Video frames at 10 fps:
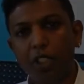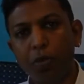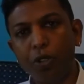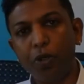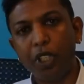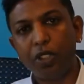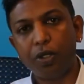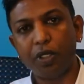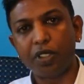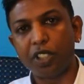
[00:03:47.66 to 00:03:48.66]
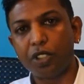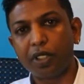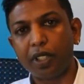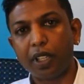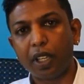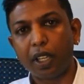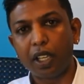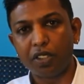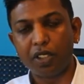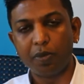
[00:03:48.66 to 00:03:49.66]
Pro doing to assist
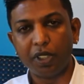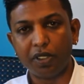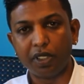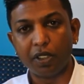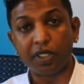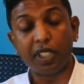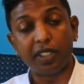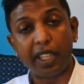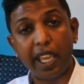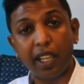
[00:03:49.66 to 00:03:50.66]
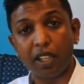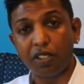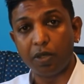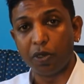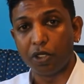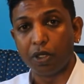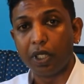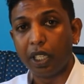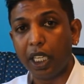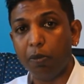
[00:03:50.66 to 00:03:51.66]
their customers
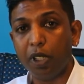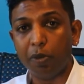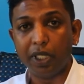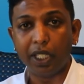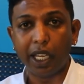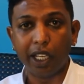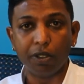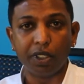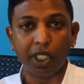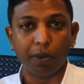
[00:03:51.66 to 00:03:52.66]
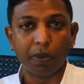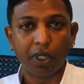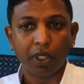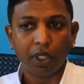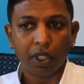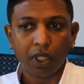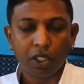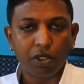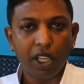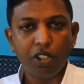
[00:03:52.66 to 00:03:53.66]
implementing IoT?
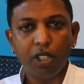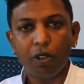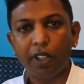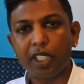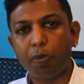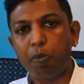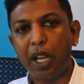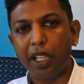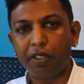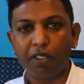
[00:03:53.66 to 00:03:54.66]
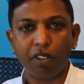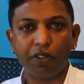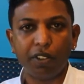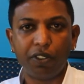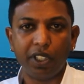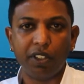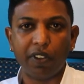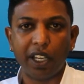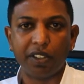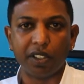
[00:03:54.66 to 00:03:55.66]
So as you know, there's a plethora of different
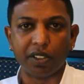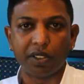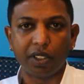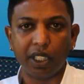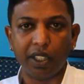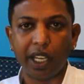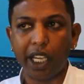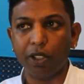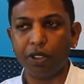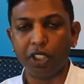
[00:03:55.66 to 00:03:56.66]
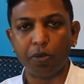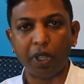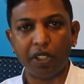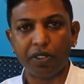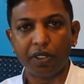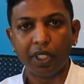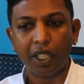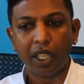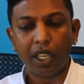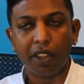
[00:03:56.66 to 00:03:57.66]
devices in the IoT space.
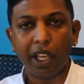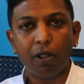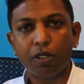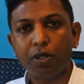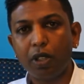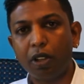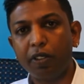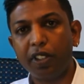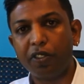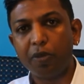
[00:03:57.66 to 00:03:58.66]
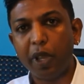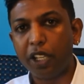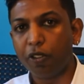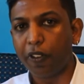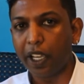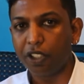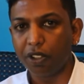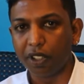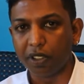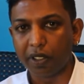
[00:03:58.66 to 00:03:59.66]
There are also a lot of different
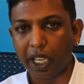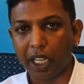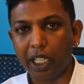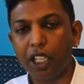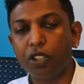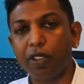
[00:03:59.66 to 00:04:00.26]
manufacturers, and each of